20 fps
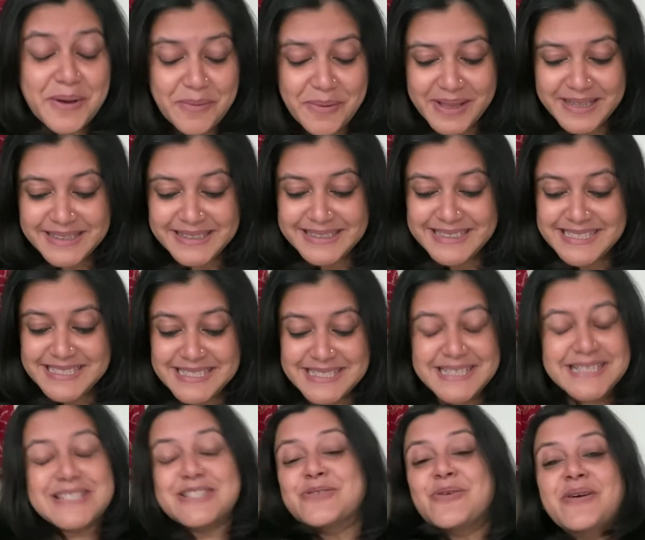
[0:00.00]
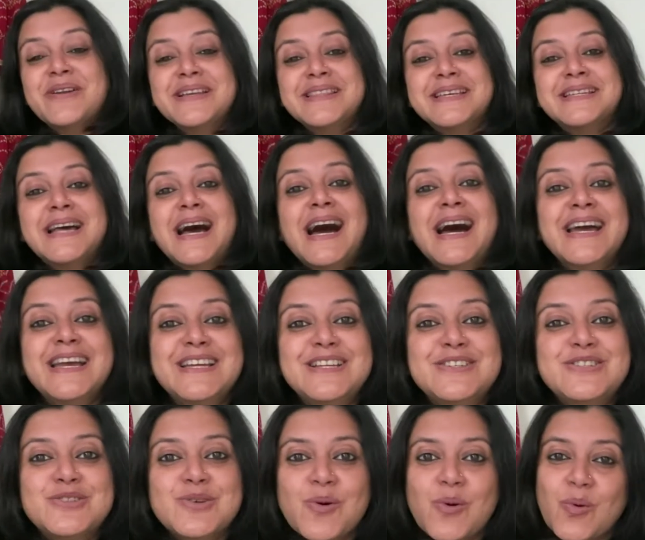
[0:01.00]
Well, this is the story that I
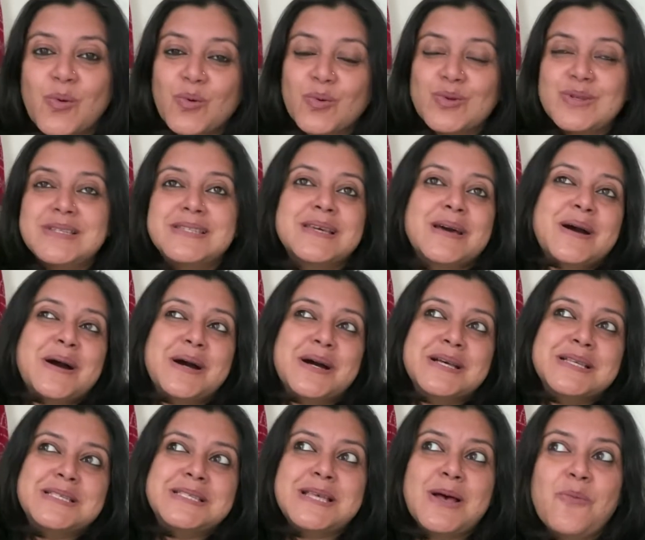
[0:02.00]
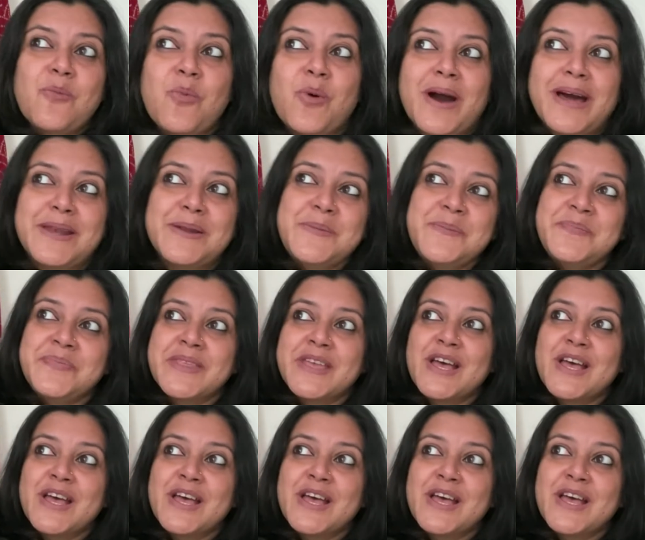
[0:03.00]
told someone